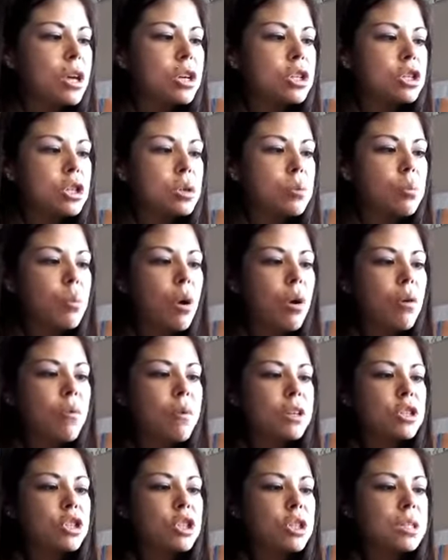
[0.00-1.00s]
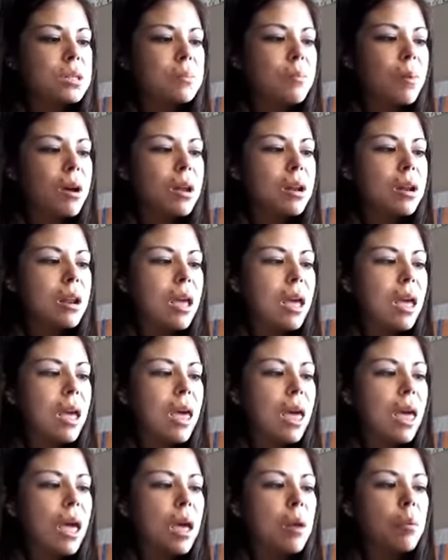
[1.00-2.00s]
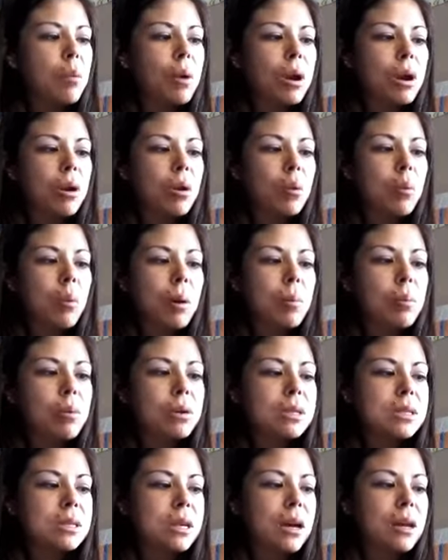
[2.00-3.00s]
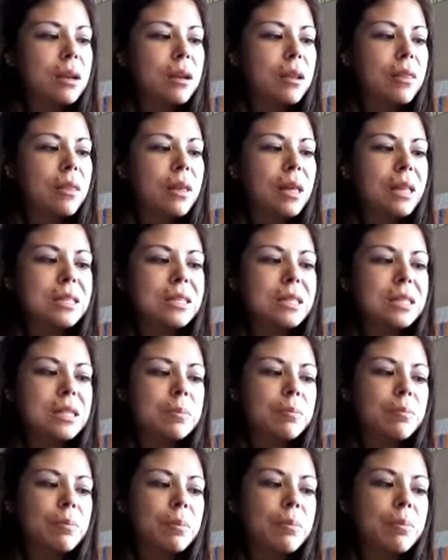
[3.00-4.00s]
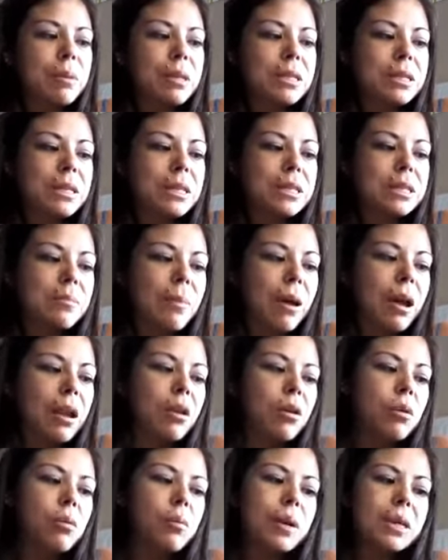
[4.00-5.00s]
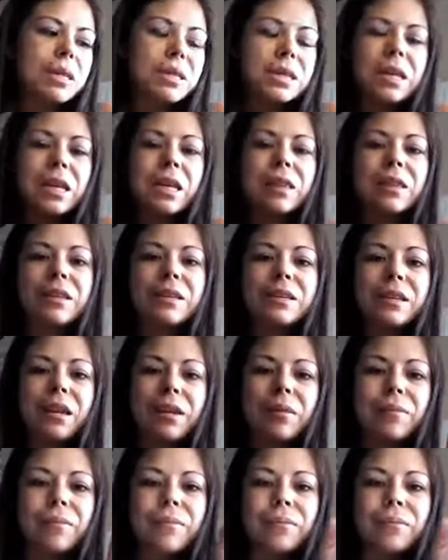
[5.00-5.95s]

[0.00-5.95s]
She wove and she spun, and when her web was done, the itsy bitsy spider rested in the sun.